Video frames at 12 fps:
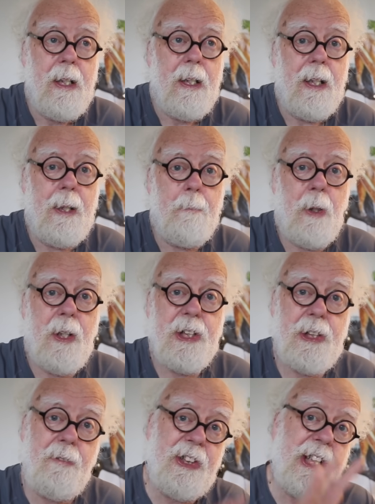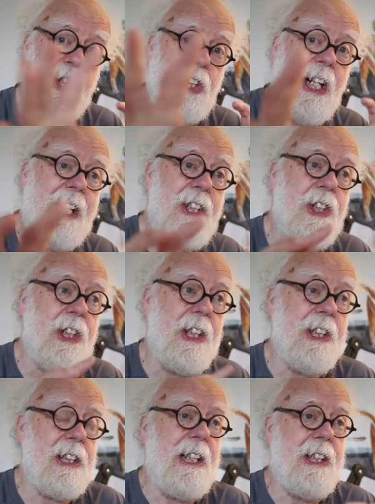Uh, Mars obviously
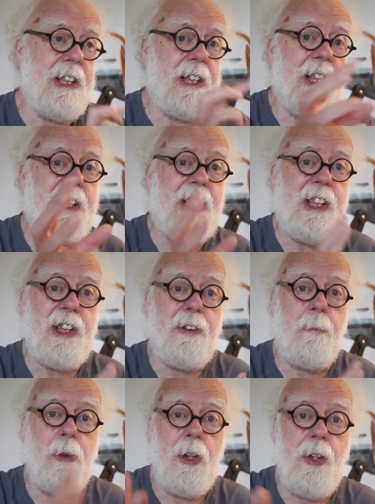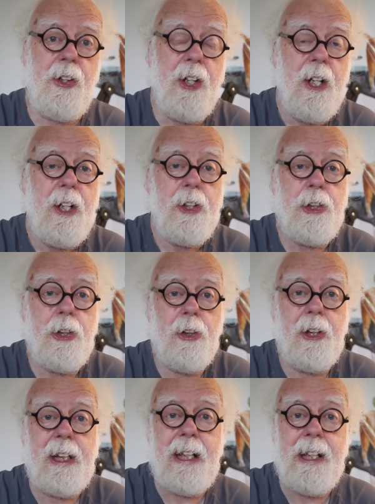changes its distance from Earth
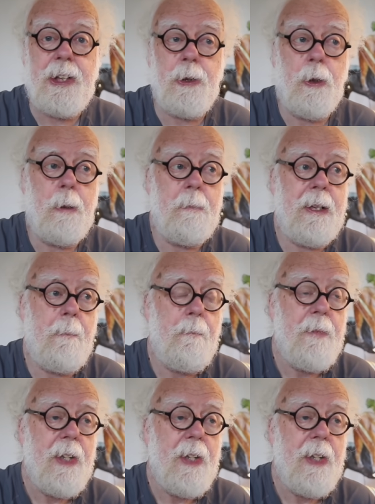during its orbit,